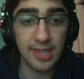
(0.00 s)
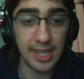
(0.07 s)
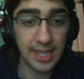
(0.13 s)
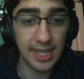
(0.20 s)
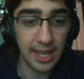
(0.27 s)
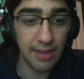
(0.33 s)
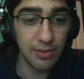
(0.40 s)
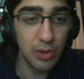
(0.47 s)

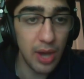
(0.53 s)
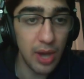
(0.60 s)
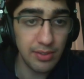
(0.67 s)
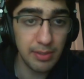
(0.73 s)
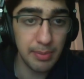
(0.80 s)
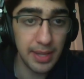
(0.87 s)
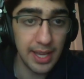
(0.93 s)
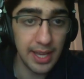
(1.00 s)
if you have
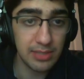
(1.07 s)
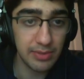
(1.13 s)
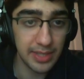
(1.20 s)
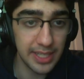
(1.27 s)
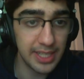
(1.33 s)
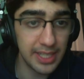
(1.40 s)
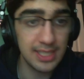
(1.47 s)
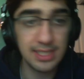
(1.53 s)
to play as
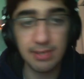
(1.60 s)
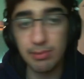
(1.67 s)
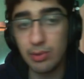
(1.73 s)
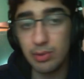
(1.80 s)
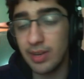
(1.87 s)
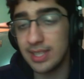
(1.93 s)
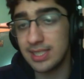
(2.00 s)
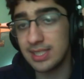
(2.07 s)
ridiculous a
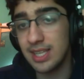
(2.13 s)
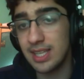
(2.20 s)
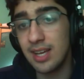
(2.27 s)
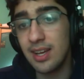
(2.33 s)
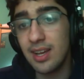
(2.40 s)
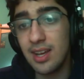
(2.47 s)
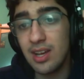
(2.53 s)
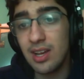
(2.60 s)
move as
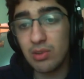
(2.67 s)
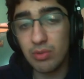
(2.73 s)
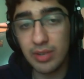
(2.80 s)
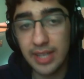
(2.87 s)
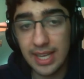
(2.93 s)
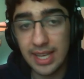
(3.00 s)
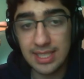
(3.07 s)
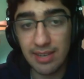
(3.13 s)

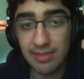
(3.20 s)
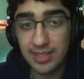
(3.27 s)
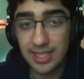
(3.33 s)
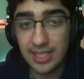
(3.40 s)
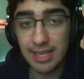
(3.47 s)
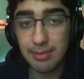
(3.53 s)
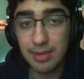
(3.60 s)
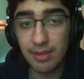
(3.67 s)
rook a7 to
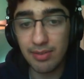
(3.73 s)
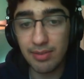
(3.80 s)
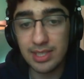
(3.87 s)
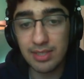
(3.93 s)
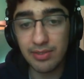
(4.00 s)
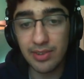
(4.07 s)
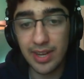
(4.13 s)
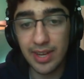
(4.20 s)
keep
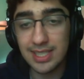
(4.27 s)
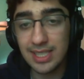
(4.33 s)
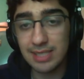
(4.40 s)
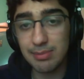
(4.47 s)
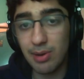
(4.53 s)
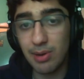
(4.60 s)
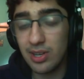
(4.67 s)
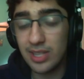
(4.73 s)
defense of your
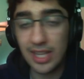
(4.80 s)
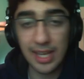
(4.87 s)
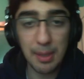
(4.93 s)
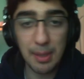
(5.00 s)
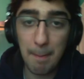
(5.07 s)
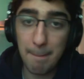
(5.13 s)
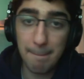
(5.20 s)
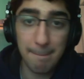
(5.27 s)
a6 pawn, like,
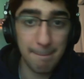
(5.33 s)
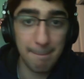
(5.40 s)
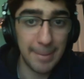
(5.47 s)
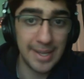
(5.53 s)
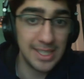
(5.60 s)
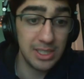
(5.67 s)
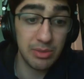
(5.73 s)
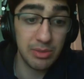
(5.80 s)

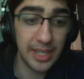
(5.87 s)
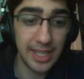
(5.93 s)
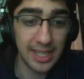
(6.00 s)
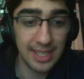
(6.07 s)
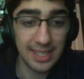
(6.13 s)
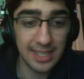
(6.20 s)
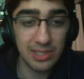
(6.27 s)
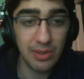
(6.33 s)
it's just
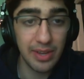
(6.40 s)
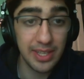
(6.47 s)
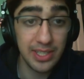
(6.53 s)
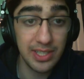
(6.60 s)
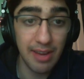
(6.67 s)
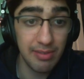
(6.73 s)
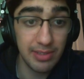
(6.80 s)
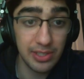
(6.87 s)
ridiculous. So he
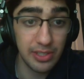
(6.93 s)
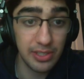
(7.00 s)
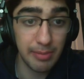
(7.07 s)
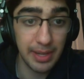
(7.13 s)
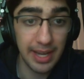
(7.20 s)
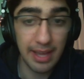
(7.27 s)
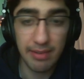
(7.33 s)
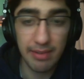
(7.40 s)
definitely should have
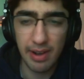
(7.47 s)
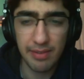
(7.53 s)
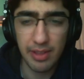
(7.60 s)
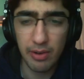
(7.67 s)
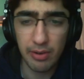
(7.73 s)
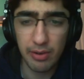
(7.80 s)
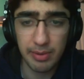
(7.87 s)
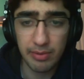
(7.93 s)
played a5.
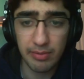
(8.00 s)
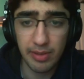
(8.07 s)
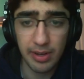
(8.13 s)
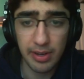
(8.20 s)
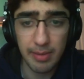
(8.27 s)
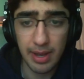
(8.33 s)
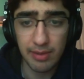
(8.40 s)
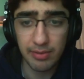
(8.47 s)
That would have been
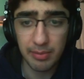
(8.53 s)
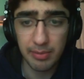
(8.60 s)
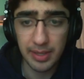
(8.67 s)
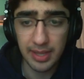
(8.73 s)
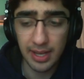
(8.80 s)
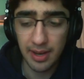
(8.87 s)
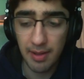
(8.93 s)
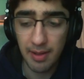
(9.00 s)
very bad for me
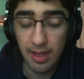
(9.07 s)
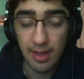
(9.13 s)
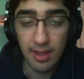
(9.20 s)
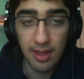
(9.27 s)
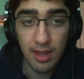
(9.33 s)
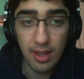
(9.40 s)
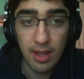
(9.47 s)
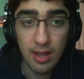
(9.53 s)
there.
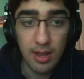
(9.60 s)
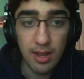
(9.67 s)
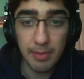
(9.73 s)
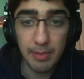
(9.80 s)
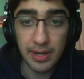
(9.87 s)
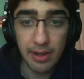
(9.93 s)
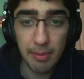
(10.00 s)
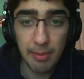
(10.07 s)

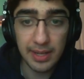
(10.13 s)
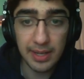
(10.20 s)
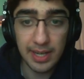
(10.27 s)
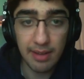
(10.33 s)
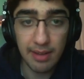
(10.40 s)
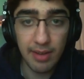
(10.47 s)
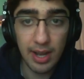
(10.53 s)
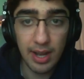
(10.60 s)
But here I played knight
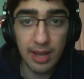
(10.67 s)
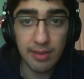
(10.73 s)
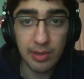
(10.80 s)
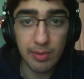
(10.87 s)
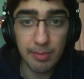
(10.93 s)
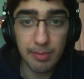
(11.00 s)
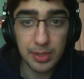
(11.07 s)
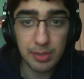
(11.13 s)
a5. He
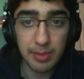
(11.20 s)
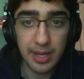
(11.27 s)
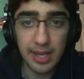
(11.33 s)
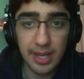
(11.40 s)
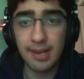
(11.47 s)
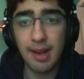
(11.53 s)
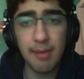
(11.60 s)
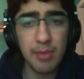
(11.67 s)
went bishop
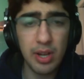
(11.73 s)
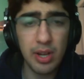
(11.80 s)
a8. I'm not